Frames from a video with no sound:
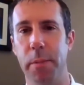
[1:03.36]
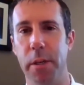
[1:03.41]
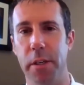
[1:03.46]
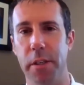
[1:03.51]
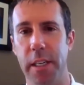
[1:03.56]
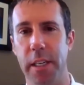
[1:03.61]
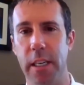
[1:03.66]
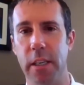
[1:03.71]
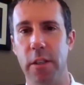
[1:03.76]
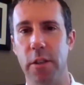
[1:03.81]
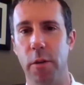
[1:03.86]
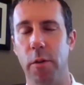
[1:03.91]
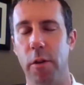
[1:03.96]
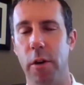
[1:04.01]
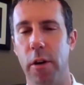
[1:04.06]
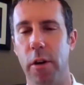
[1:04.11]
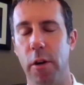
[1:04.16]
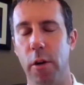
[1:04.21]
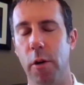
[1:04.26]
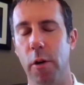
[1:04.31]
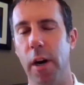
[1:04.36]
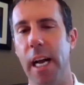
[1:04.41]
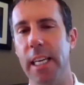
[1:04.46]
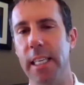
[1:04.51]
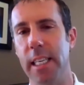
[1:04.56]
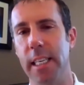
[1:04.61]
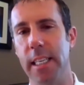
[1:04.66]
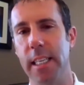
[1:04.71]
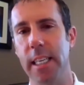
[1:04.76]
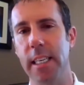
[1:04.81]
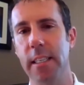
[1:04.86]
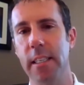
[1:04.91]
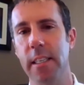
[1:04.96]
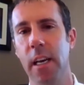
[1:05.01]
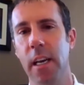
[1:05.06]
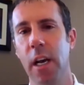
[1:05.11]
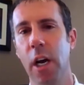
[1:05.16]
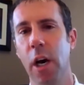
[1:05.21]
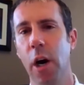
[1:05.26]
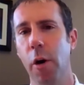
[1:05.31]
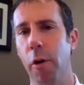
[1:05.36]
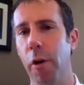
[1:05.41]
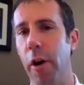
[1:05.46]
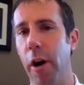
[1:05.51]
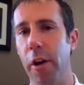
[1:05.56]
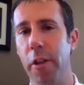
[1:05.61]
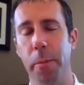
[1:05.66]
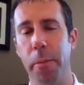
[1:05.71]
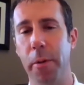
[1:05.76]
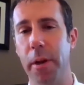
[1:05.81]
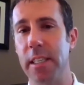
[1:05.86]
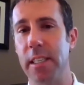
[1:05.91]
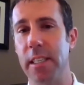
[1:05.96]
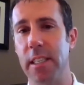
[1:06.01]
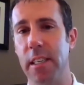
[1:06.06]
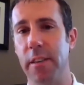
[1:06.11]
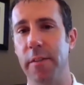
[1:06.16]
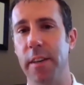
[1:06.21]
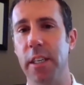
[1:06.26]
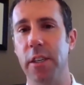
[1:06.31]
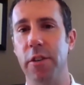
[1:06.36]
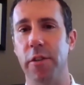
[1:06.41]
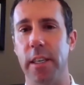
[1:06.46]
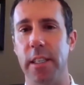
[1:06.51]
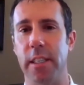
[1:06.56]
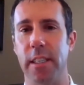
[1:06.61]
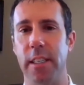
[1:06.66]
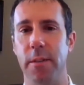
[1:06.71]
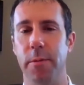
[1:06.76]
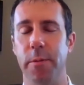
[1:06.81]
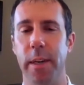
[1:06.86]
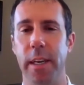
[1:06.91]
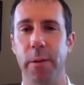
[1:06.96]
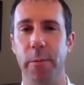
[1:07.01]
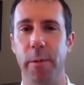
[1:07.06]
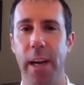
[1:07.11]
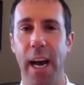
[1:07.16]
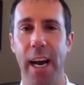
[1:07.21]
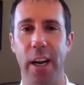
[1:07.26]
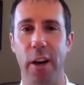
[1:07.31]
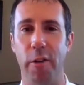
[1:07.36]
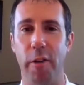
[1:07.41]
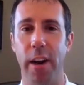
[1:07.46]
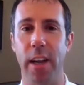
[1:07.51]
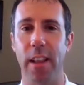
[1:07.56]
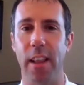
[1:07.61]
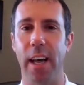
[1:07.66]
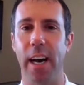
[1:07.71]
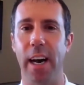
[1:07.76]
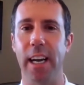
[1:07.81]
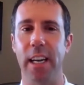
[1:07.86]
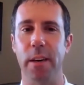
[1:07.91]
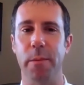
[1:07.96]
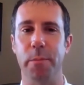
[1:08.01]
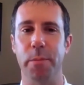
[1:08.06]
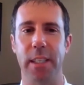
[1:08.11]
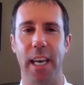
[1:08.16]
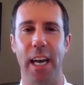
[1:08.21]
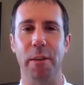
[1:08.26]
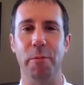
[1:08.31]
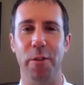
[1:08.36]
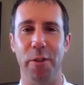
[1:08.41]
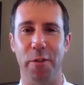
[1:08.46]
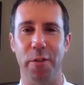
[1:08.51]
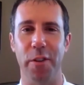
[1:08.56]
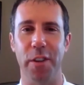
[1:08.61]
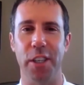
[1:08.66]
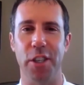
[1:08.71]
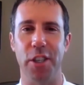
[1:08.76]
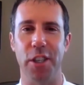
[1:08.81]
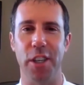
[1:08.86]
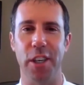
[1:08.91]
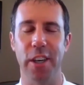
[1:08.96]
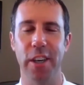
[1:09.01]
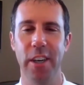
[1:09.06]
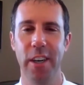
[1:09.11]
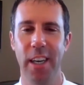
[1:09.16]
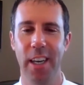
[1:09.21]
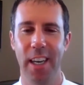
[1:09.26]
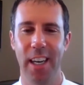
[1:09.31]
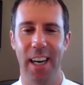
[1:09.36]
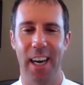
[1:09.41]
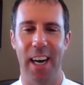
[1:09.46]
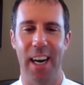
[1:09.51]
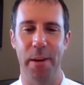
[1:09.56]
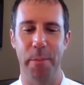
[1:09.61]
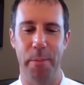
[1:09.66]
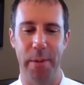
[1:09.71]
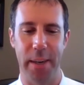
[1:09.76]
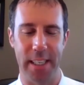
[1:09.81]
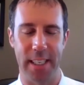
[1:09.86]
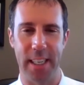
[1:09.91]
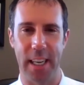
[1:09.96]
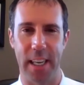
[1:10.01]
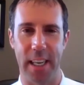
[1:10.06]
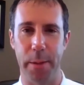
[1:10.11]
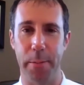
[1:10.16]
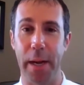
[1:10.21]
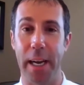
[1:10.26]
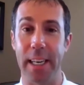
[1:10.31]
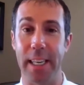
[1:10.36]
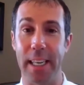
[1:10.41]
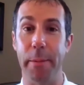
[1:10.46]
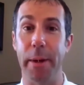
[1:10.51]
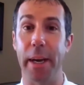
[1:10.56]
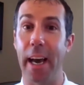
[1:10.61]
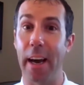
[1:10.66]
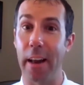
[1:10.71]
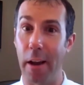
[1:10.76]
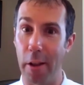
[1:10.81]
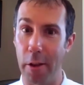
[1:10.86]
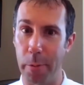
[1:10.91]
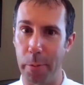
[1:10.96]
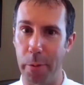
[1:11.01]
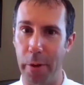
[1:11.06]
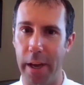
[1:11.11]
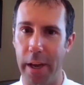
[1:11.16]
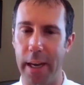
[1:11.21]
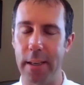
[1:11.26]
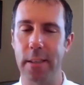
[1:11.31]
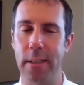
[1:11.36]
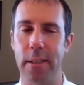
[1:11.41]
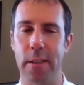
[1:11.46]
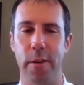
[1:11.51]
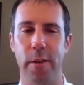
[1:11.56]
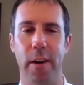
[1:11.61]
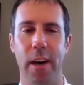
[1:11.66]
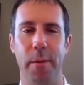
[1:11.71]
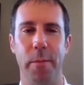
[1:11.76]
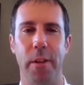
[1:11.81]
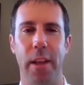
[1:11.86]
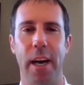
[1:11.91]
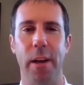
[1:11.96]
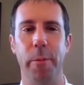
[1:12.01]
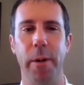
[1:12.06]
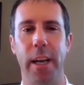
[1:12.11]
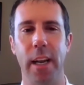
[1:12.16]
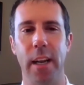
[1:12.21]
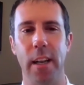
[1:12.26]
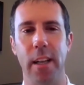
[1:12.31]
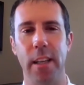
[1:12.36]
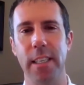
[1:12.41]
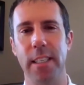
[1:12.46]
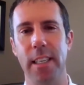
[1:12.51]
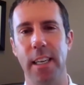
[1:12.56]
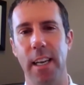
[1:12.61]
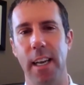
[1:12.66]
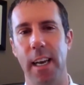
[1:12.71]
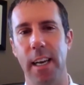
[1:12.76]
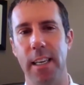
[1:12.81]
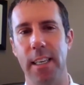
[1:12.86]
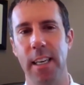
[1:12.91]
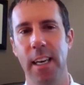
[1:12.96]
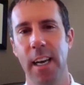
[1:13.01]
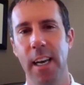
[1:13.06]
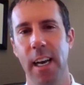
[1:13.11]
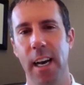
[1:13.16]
buildings or entities, or other places of interest. And we had a great lineup scheduled for this year, but the pandemic had other plans. So I'm glad we can at least connect